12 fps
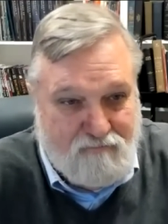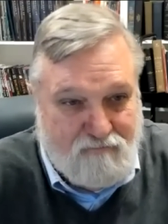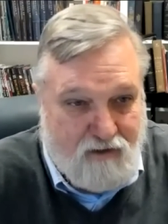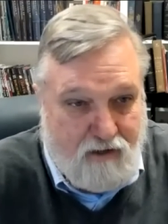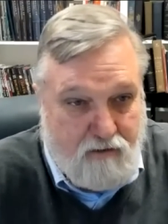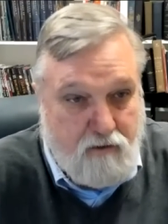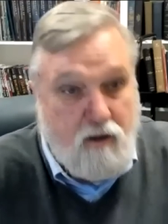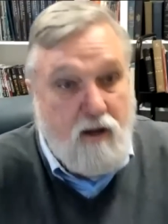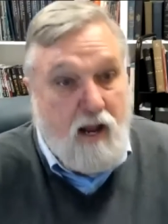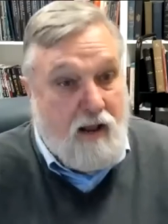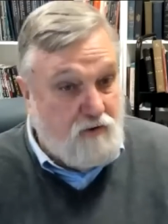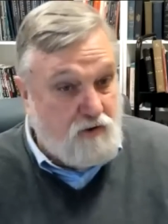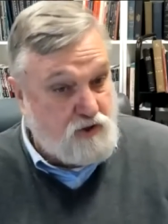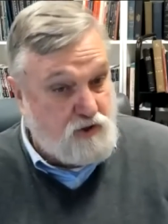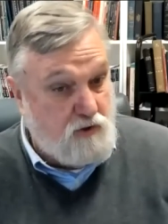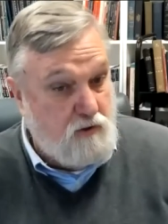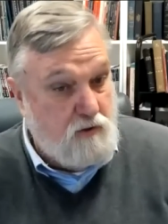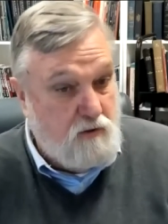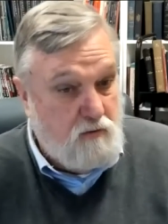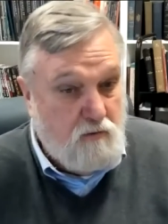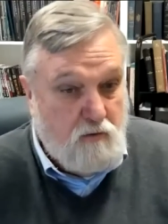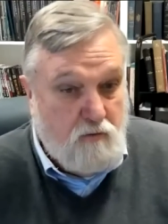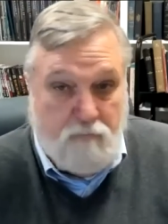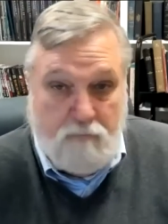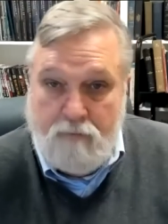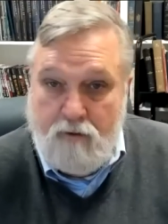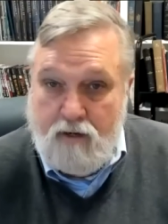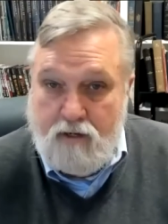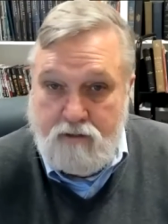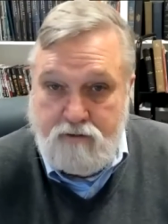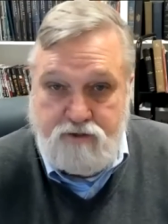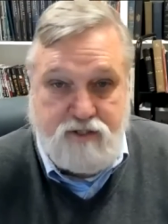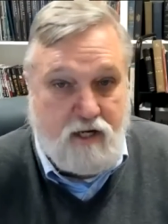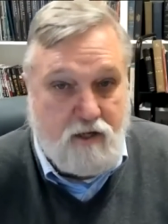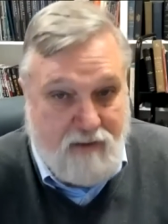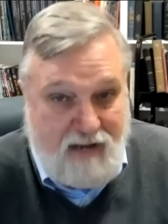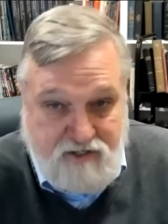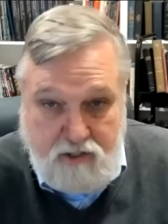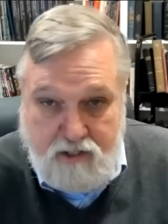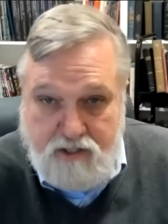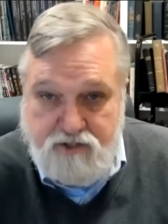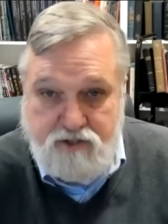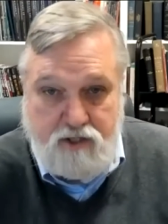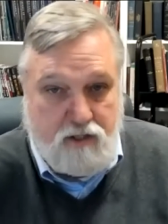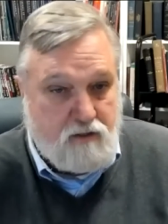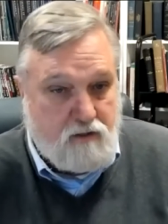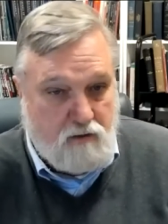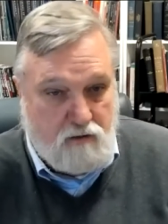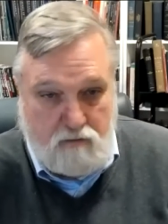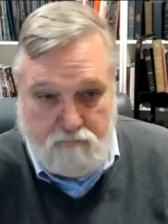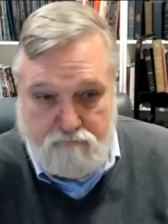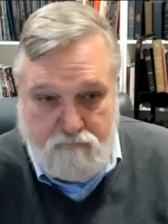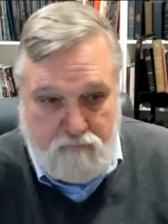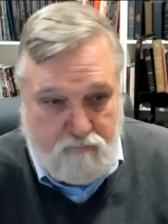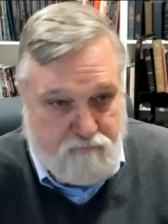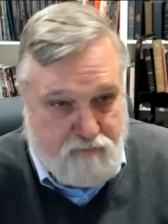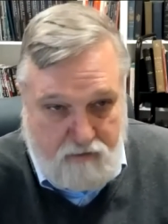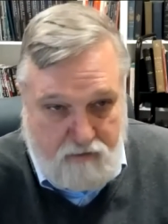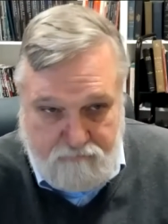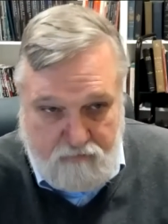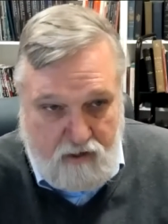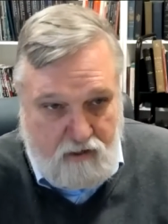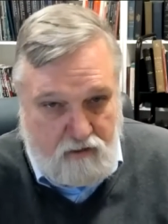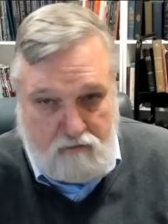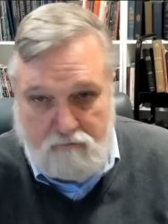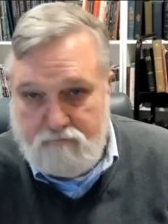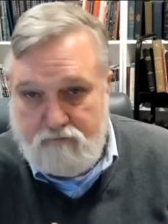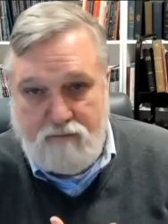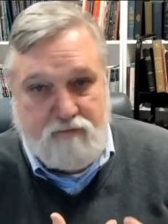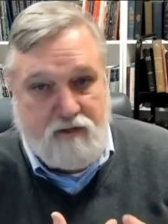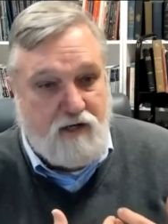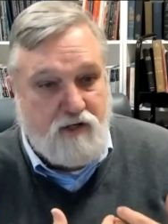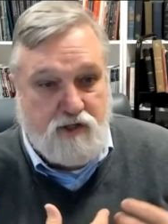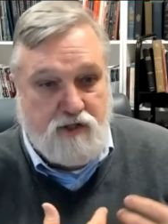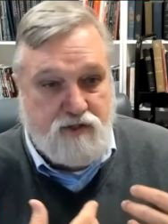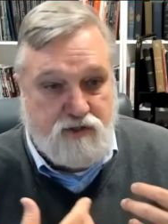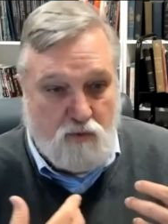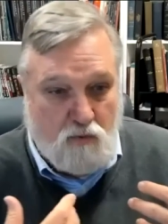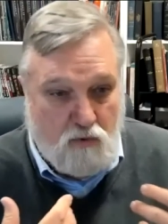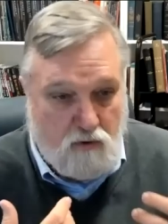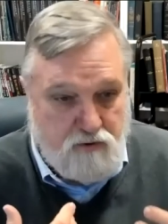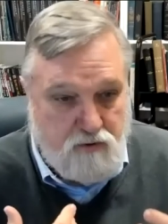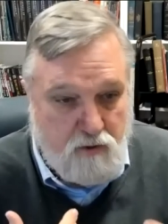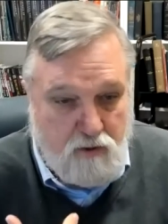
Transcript: right? And there's certain uh, sadomasochistic or pedophile temptations or